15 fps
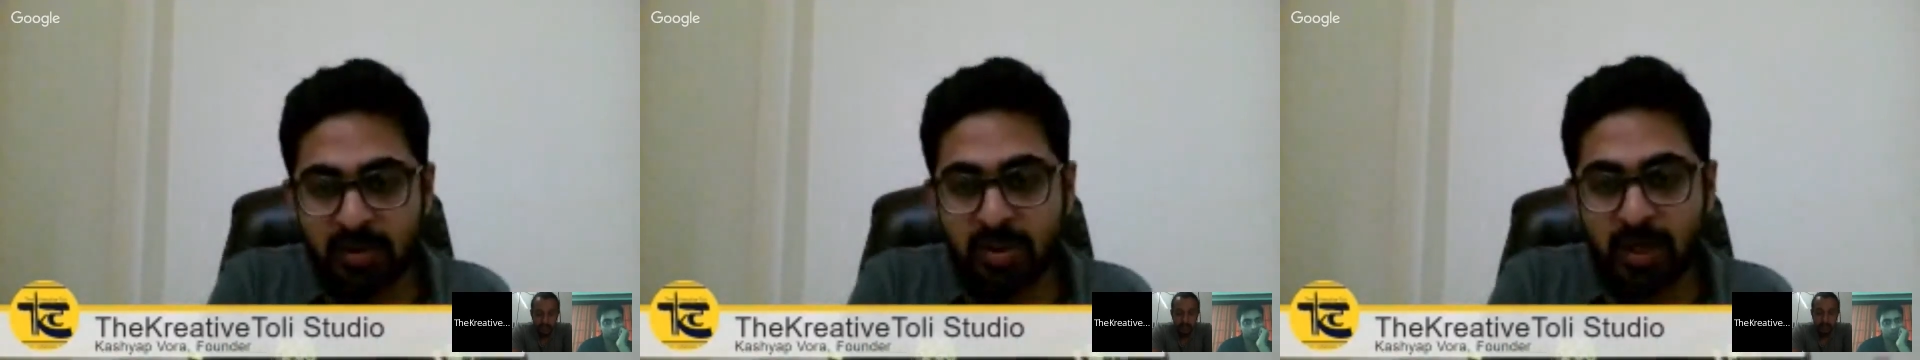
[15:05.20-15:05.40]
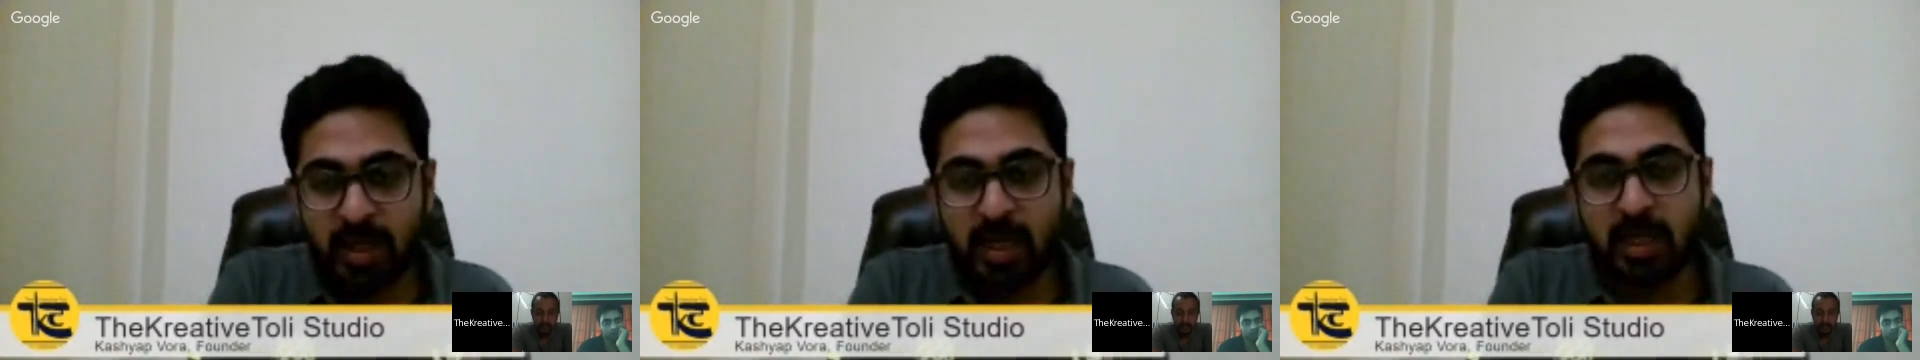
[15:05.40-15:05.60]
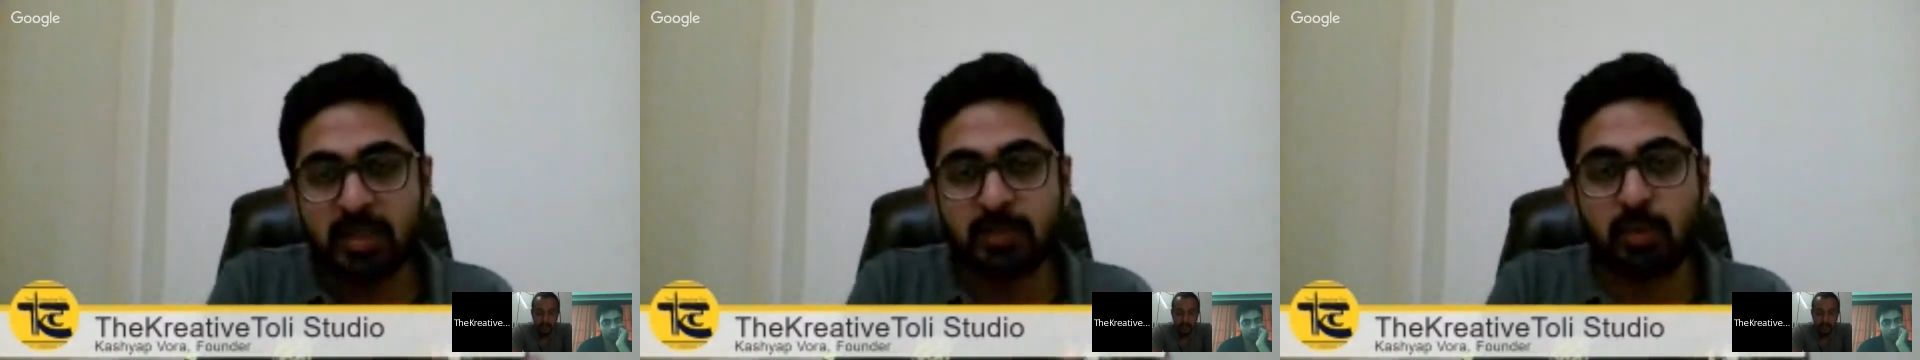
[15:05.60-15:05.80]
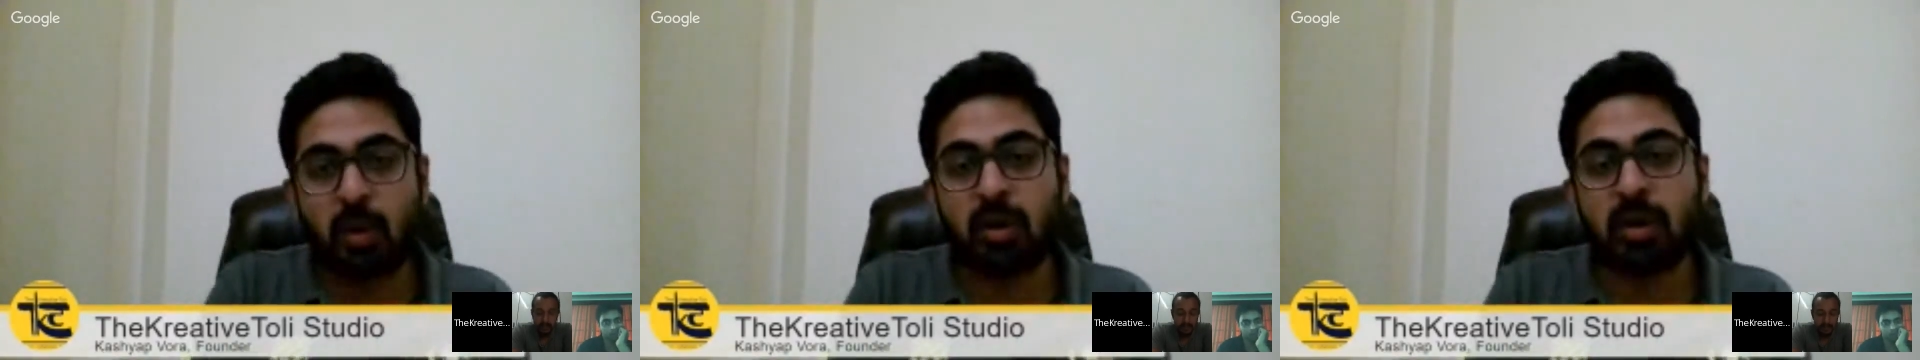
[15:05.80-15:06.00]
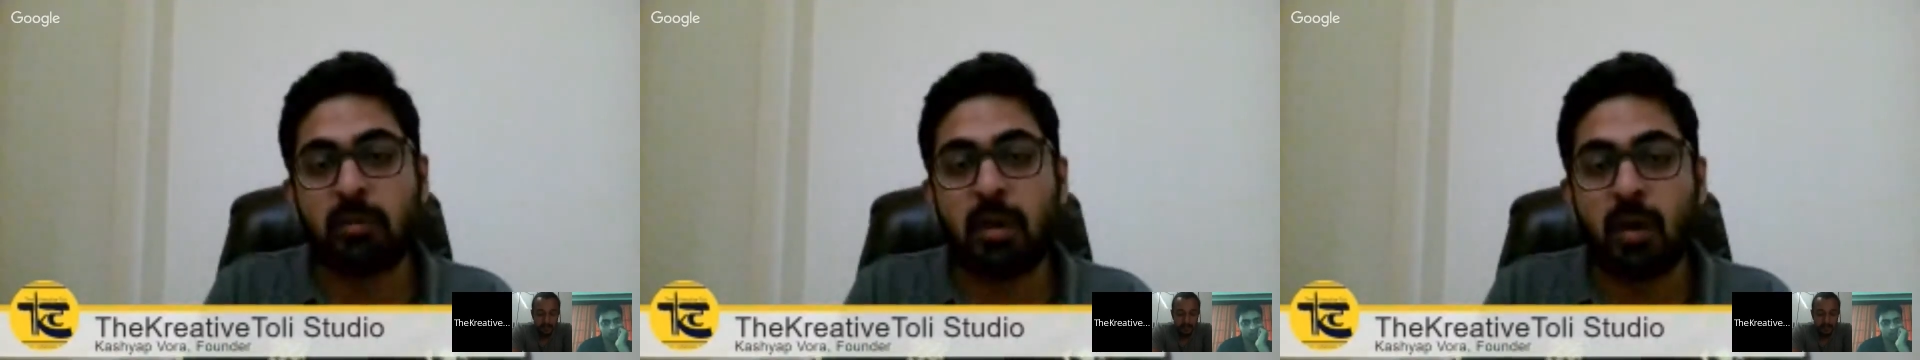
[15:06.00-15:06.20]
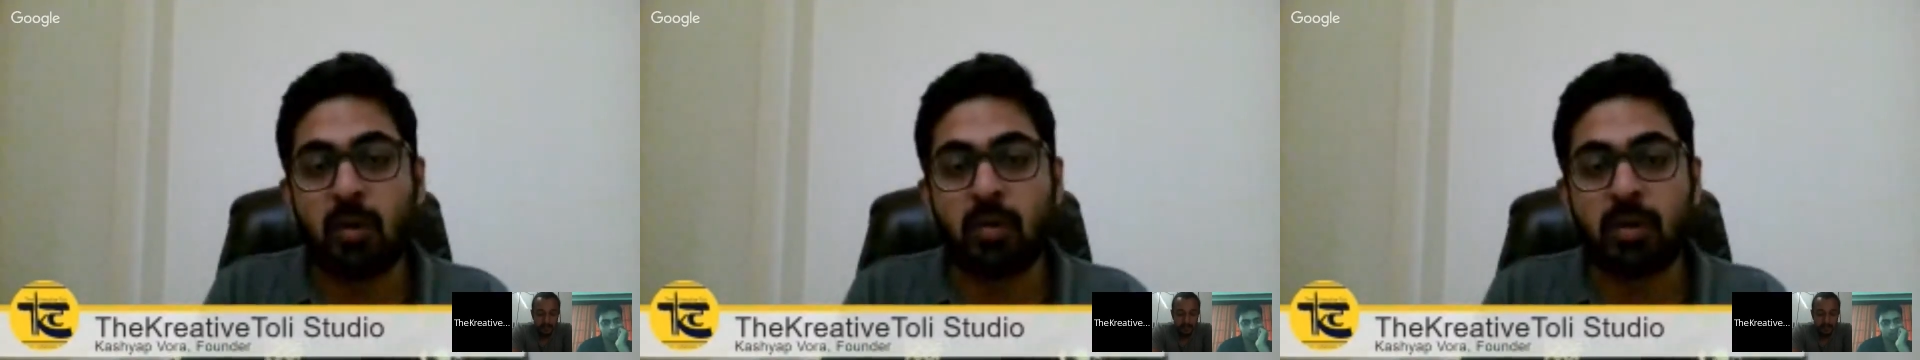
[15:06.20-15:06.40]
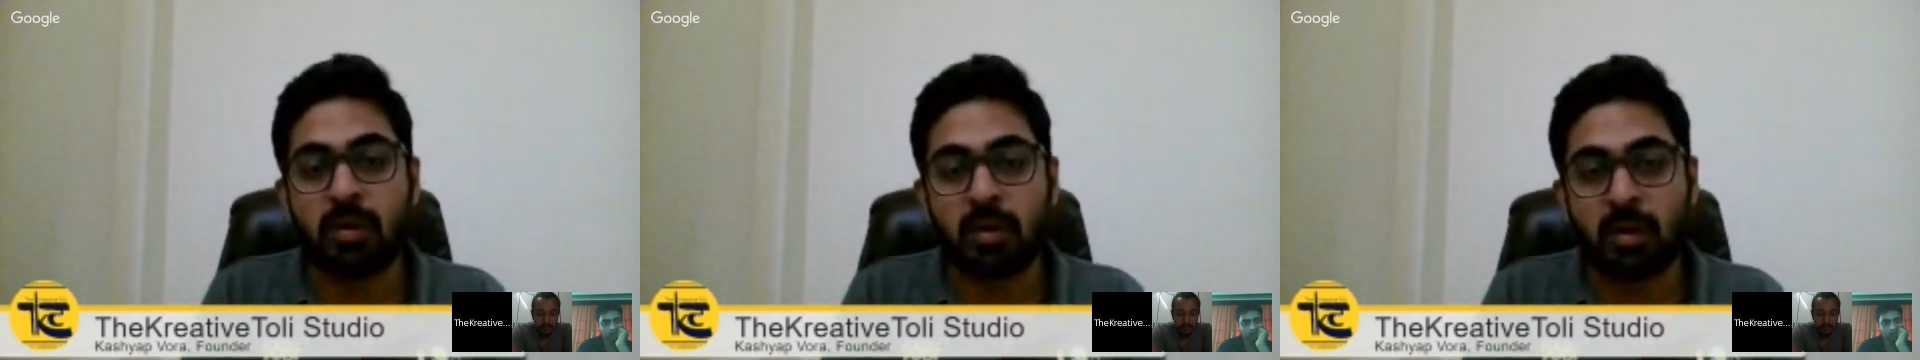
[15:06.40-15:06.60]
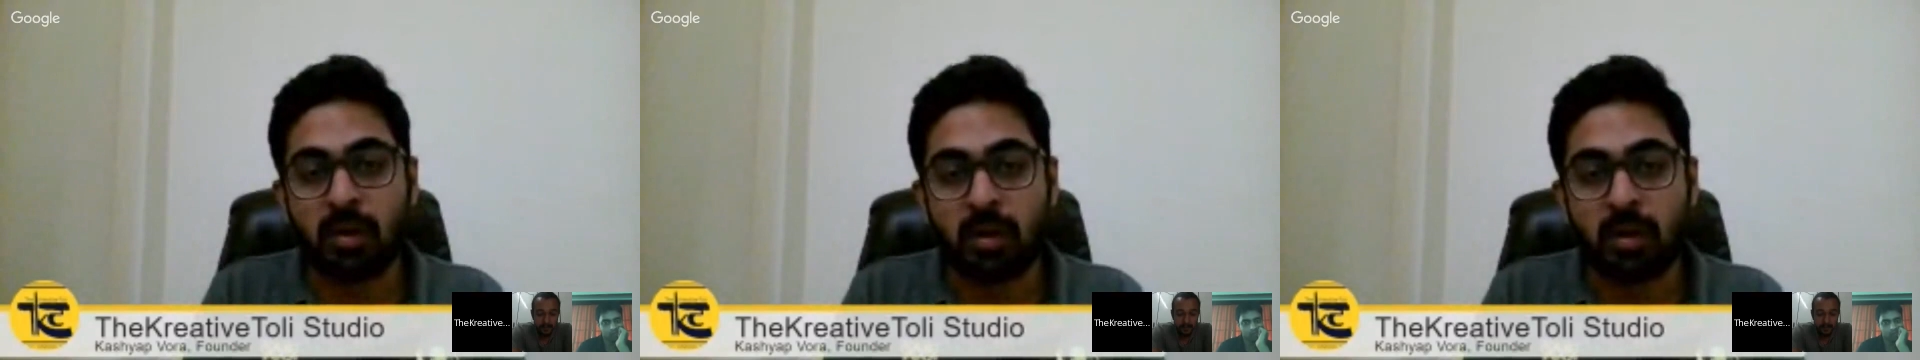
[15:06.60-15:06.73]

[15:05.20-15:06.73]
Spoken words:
it changed, brought about,